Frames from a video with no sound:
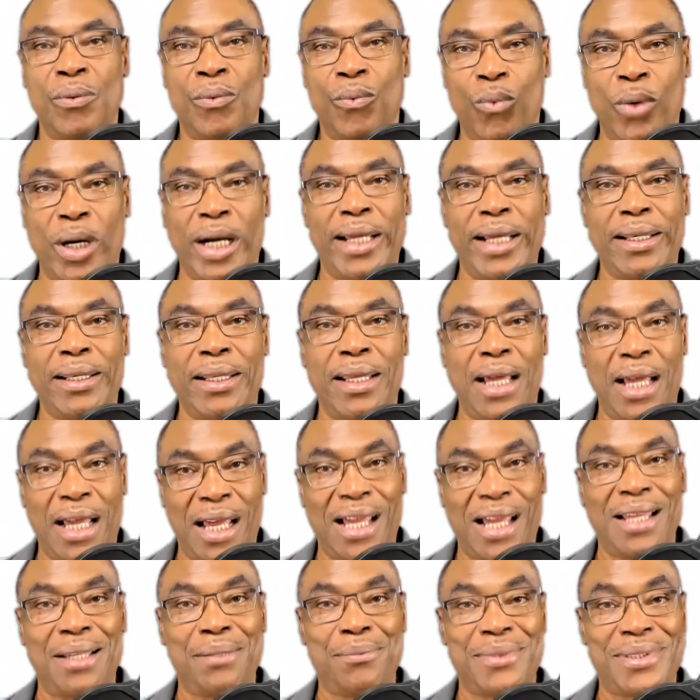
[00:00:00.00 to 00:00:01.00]
what
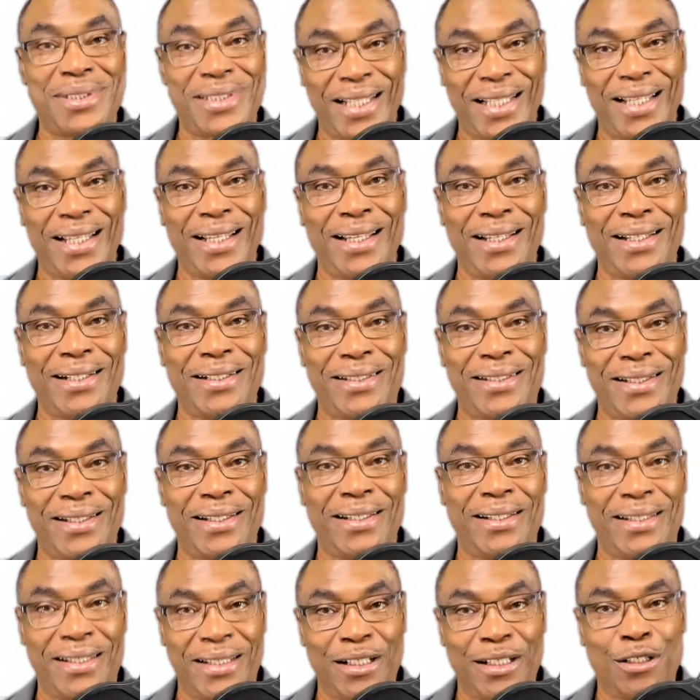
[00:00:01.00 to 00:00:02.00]
I'm saying
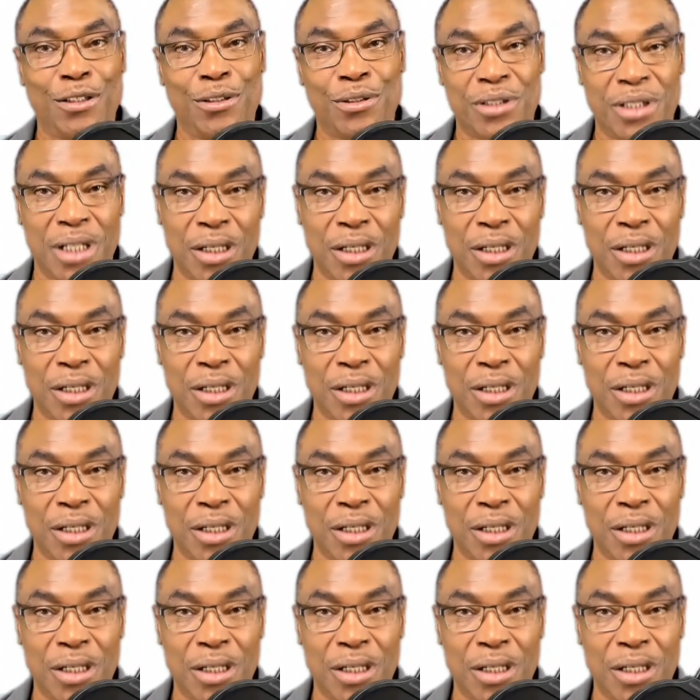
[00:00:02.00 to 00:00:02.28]
to do,